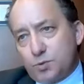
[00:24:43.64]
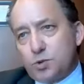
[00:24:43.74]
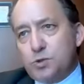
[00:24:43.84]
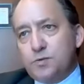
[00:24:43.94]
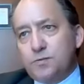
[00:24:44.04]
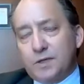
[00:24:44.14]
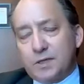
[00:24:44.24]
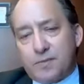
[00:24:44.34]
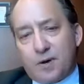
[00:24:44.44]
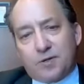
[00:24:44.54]

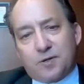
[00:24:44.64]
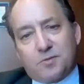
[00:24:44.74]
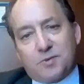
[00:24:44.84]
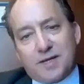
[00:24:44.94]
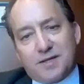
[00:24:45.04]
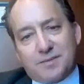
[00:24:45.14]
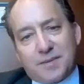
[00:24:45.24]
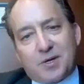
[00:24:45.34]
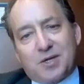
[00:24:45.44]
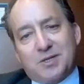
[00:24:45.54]
Truthfully, part of the way that
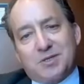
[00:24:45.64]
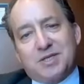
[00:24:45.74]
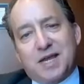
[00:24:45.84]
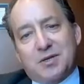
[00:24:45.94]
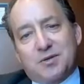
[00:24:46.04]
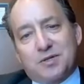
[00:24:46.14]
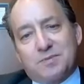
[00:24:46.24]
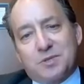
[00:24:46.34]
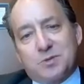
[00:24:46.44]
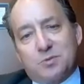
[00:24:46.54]
American
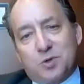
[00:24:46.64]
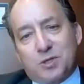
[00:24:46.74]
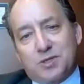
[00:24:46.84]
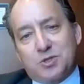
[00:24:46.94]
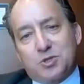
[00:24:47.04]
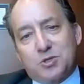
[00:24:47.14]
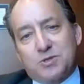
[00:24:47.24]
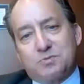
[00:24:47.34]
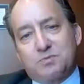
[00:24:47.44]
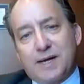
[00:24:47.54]
secularism has worked is
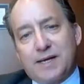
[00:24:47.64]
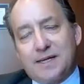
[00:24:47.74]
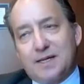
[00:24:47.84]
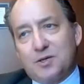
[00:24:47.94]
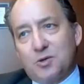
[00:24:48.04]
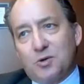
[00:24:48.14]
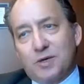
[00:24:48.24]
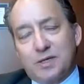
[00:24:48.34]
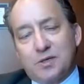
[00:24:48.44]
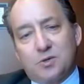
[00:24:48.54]
just by
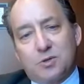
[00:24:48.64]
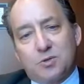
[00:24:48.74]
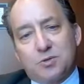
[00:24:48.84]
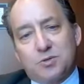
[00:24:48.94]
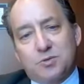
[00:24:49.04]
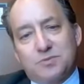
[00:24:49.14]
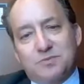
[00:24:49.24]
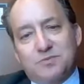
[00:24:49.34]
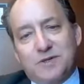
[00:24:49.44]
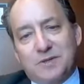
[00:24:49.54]
ignoring those
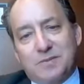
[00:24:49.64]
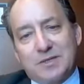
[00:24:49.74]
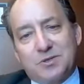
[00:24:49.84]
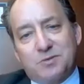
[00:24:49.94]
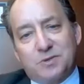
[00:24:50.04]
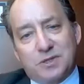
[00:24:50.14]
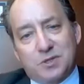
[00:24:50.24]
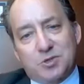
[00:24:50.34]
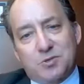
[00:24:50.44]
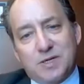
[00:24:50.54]
fundamental
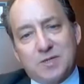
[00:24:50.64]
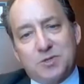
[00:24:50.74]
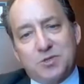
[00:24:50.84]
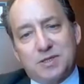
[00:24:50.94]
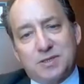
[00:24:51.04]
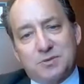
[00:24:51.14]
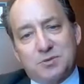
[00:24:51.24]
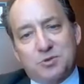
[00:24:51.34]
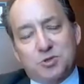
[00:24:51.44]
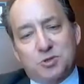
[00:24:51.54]
religious questions and
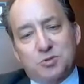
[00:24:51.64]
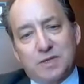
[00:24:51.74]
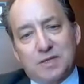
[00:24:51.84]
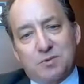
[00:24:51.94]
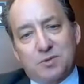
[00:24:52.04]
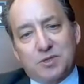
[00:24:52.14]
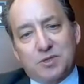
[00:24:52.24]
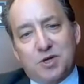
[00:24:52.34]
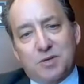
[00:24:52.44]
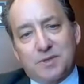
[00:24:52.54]
just agreeing that we're going
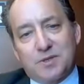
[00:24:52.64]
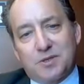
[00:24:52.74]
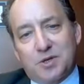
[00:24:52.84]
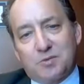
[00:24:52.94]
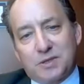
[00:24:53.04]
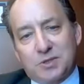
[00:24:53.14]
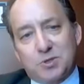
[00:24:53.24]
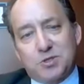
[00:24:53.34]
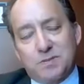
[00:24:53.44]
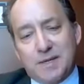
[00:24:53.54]
to talk about the
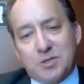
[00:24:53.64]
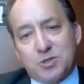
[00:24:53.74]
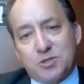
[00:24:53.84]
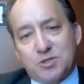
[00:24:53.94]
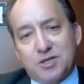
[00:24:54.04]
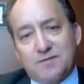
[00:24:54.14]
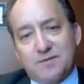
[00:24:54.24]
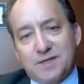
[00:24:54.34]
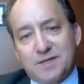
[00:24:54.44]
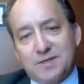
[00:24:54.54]
non-religious dimensions
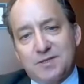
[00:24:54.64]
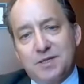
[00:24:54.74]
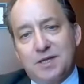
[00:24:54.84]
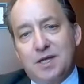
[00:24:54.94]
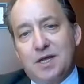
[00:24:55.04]
of things.